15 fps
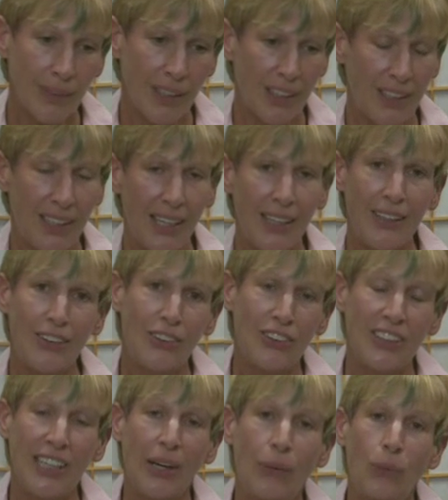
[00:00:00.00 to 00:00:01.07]
you can't
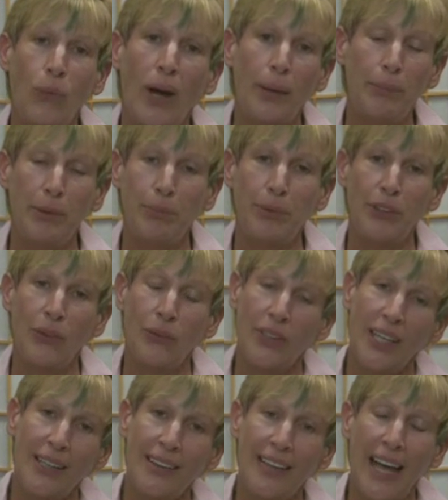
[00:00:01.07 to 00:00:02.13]
understand why people don't
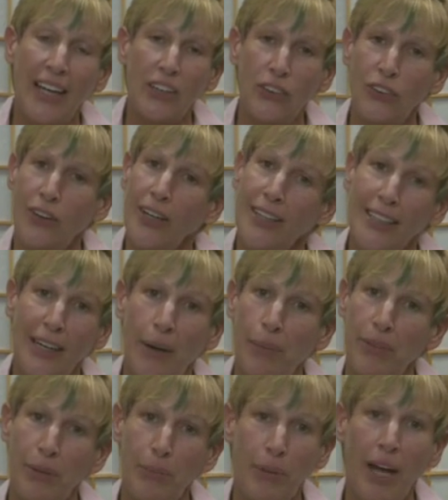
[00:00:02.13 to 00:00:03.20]
get that. You're trying to
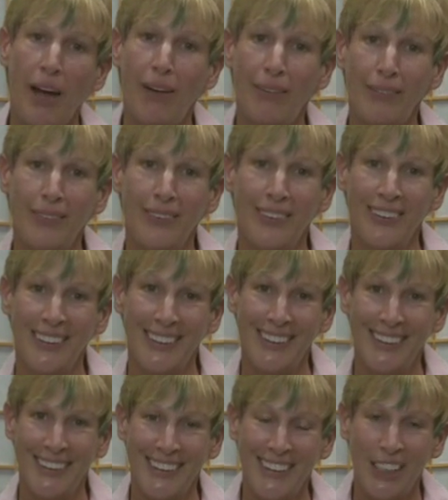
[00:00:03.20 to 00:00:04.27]
help them out.
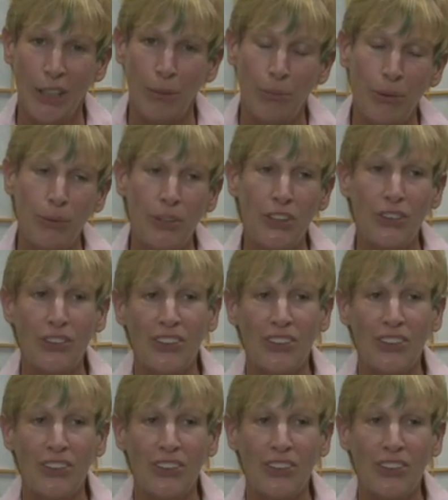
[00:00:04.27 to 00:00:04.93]
But when you're